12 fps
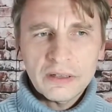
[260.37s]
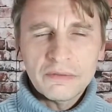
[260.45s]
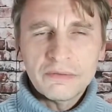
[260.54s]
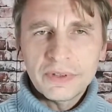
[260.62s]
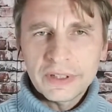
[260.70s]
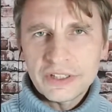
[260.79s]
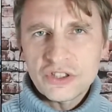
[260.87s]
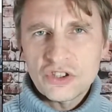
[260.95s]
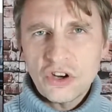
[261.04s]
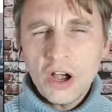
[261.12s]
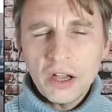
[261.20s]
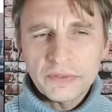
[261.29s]

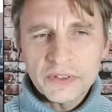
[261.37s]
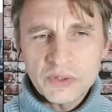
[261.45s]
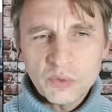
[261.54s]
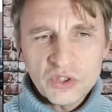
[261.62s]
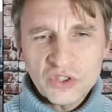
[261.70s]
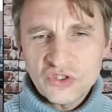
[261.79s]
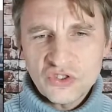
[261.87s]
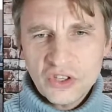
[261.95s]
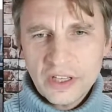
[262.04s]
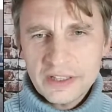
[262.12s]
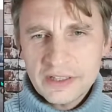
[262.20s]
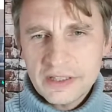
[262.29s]
village office, which is
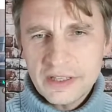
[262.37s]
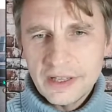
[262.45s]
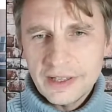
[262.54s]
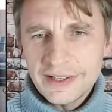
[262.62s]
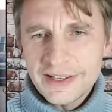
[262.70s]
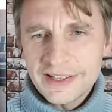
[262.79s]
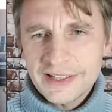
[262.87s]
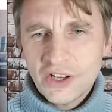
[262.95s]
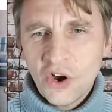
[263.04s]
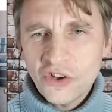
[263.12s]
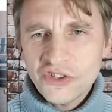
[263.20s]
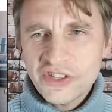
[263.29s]
just
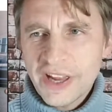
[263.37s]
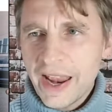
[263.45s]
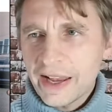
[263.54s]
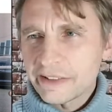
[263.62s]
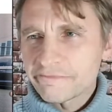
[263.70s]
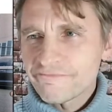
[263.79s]
disgusting.